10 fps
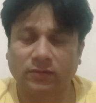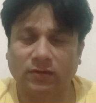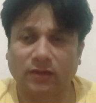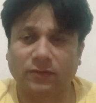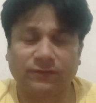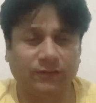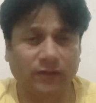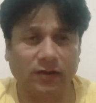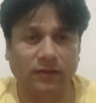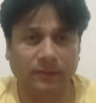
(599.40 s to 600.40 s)
time of
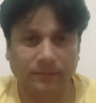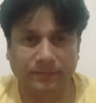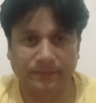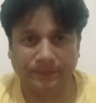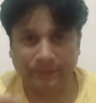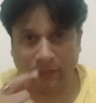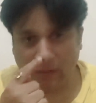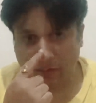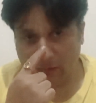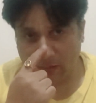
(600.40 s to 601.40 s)
freedom,
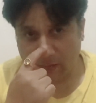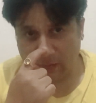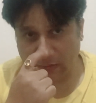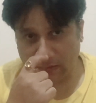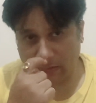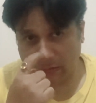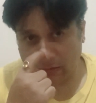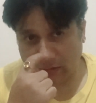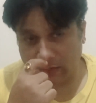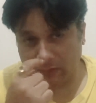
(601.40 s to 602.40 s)
when the
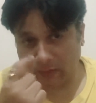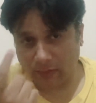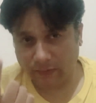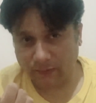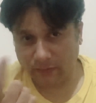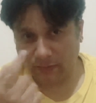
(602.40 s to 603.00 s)
country